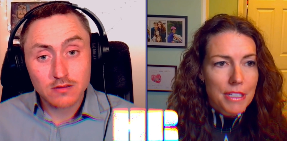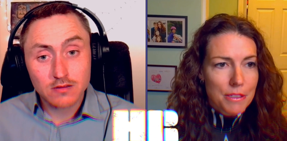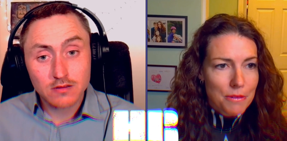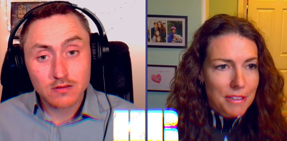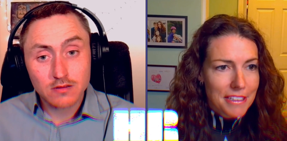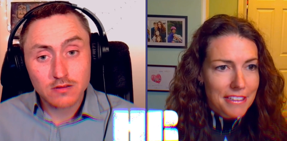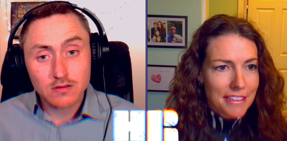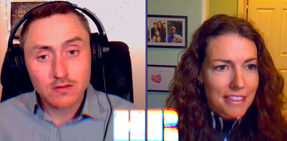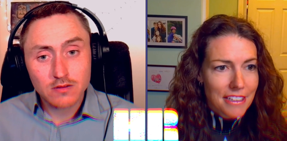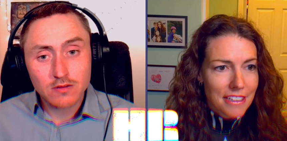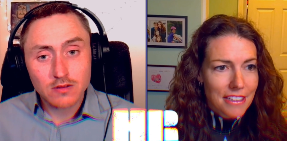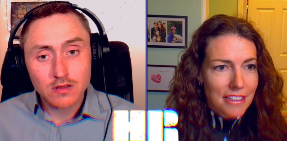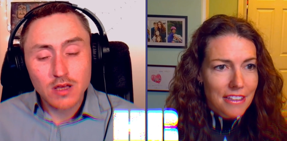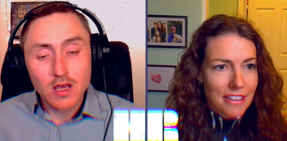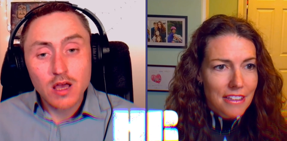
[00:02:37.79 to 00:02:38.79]
Speaker 1: Which one?
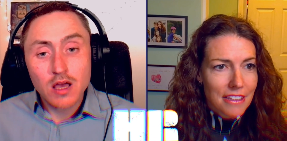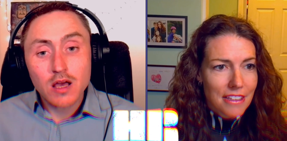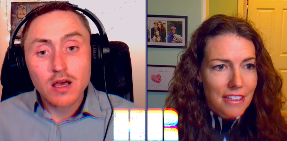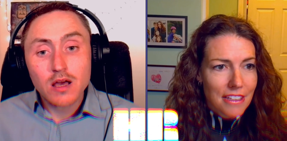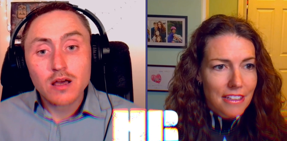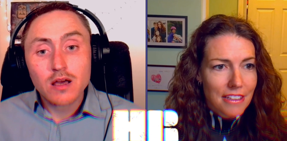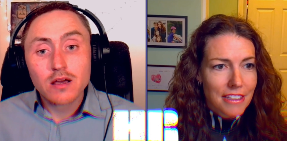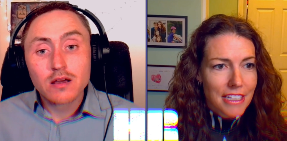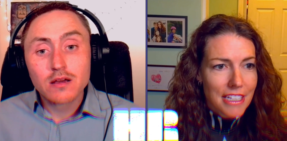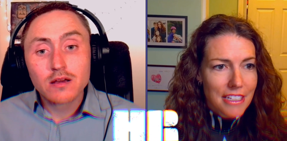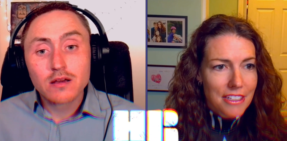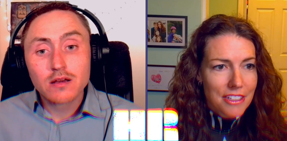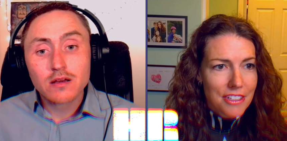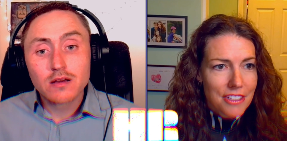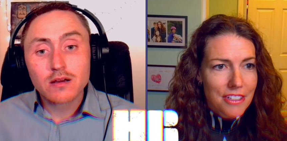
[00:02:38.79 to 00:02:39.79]
The the
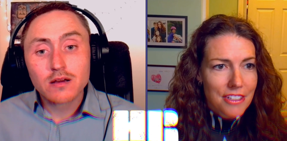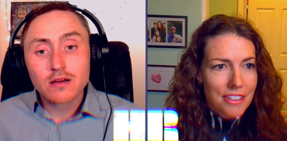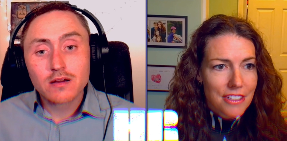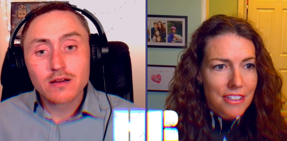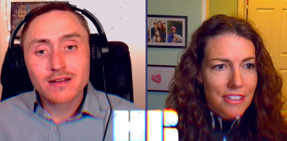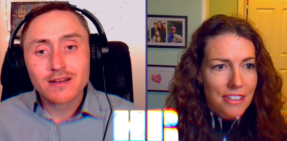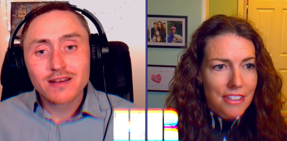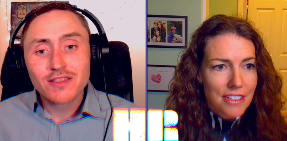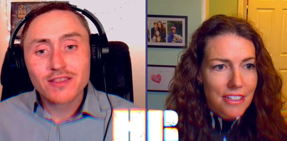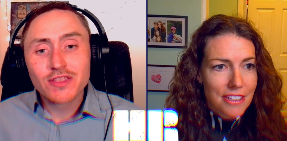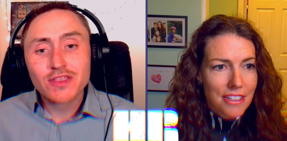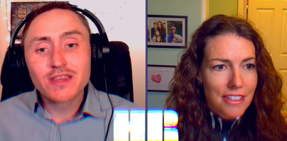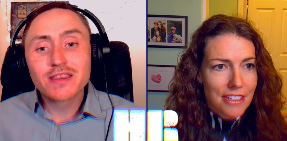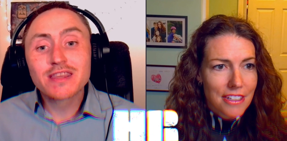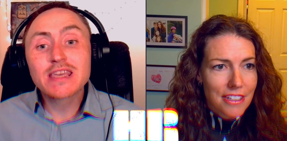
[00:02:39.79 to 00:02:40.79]
lineage?
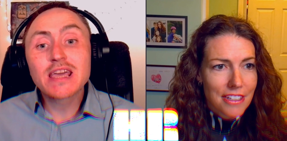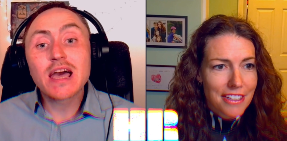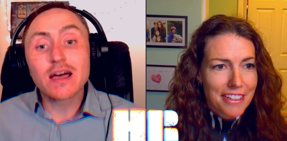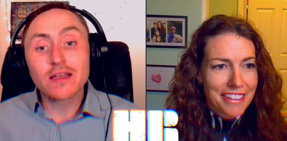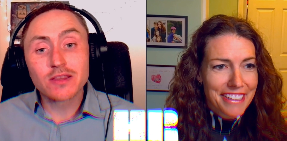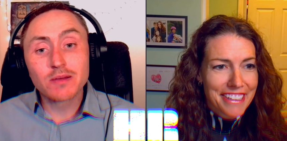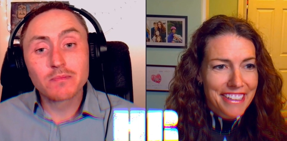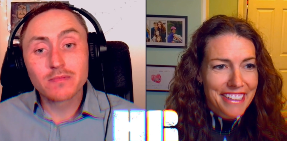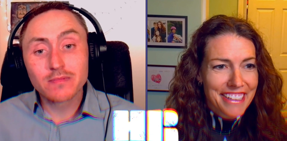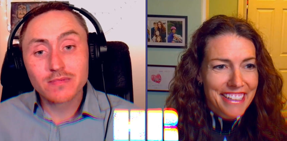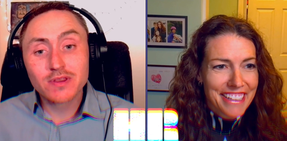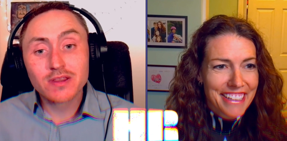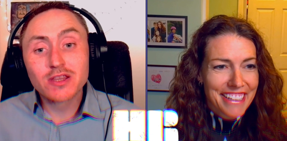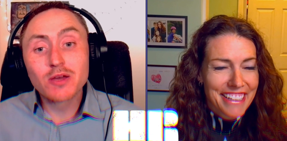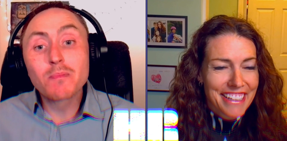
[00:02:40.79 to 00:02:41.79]
Speaker 2: Yeah, the
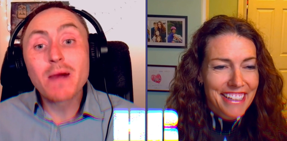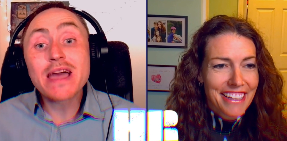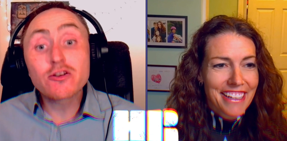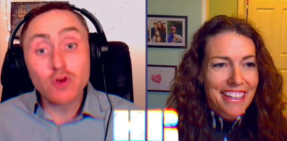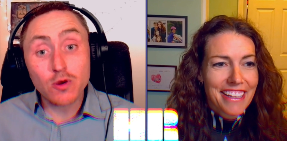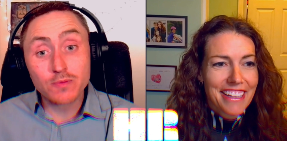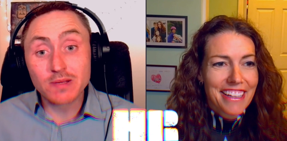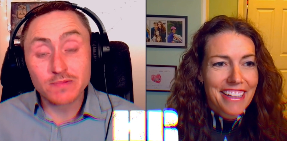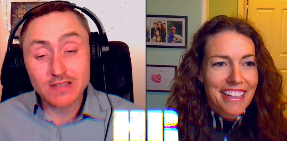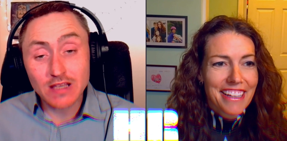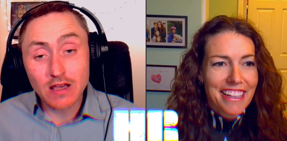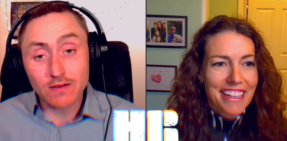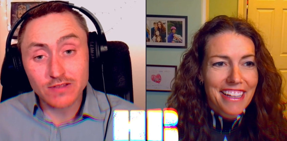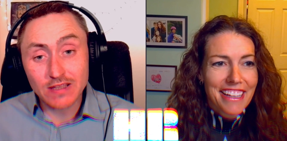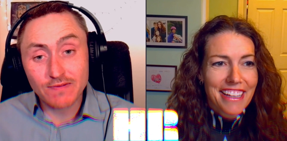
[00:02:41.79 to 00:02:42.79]
the microbes themselves.
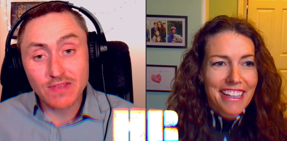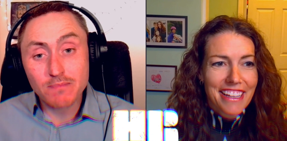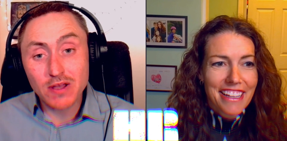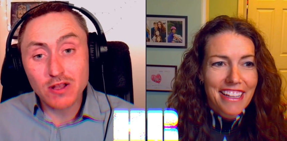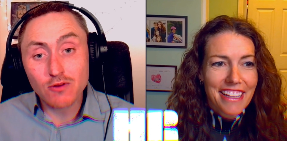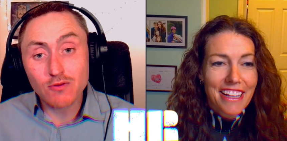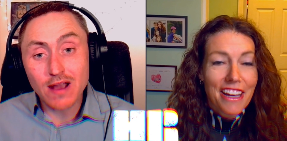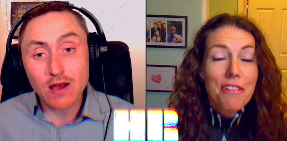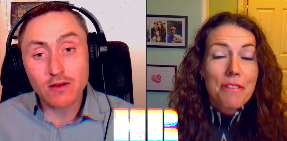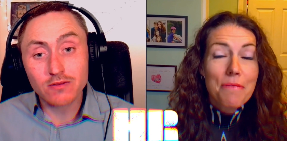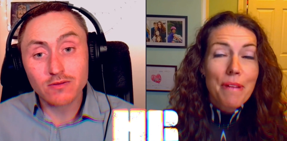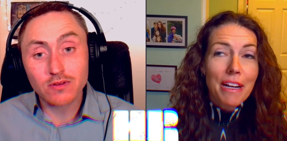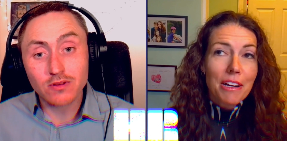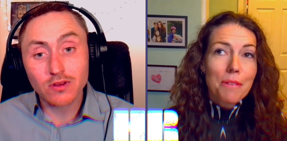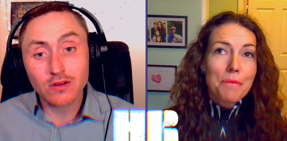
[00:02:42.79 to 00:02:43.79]
Have they been around?
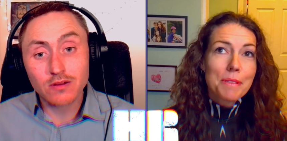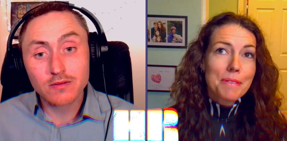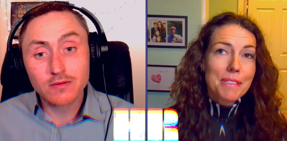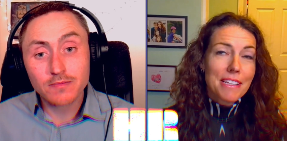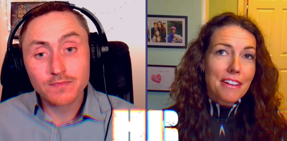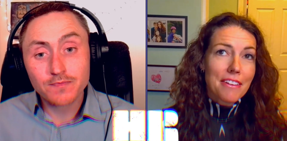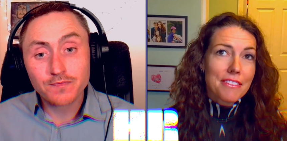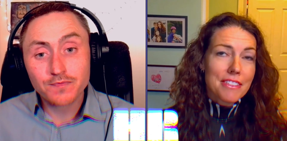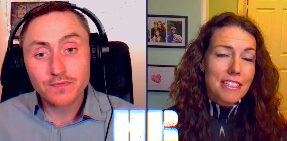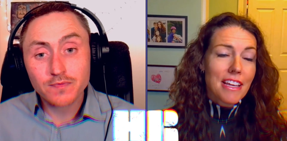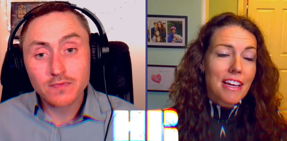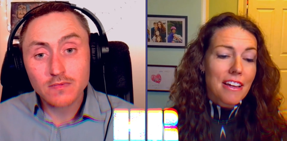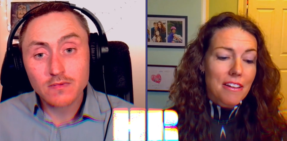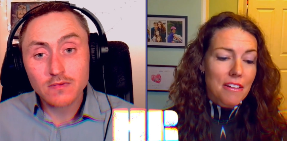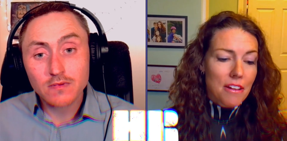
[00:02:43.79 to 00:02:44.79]
Speaker 1: Oh, the microbes
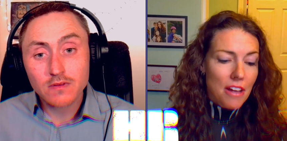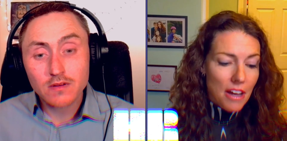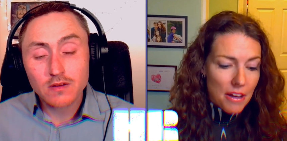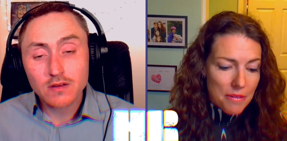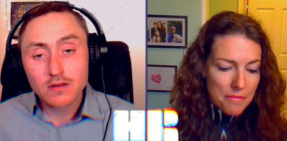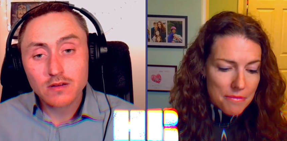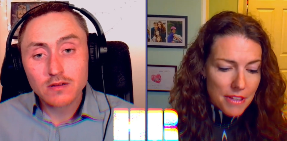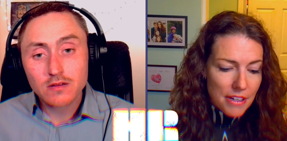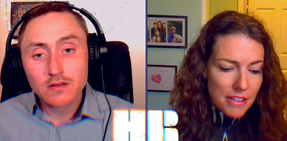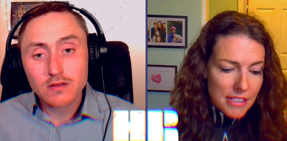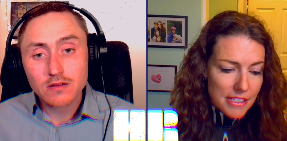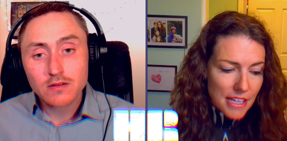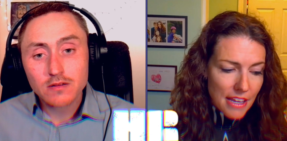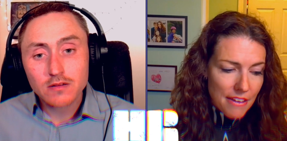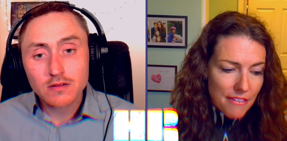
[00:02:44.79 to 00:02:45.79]
themselves. Yeah, um,
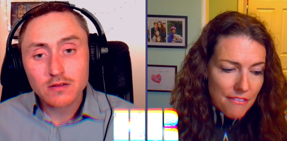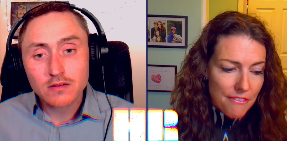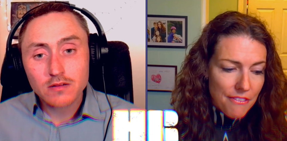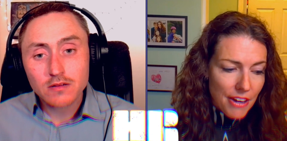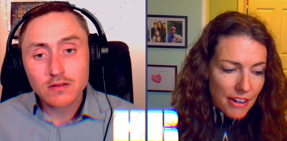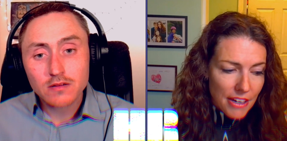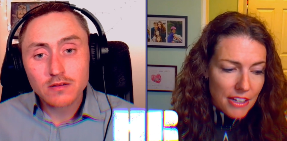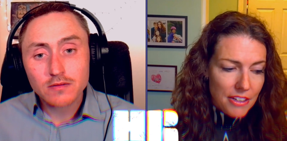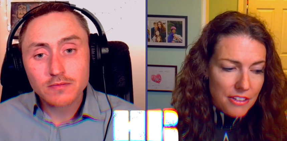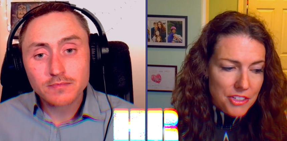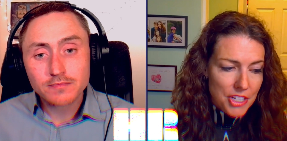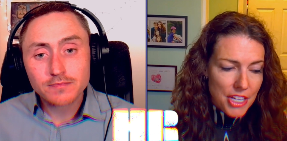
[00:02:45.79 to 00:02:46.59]
there is a very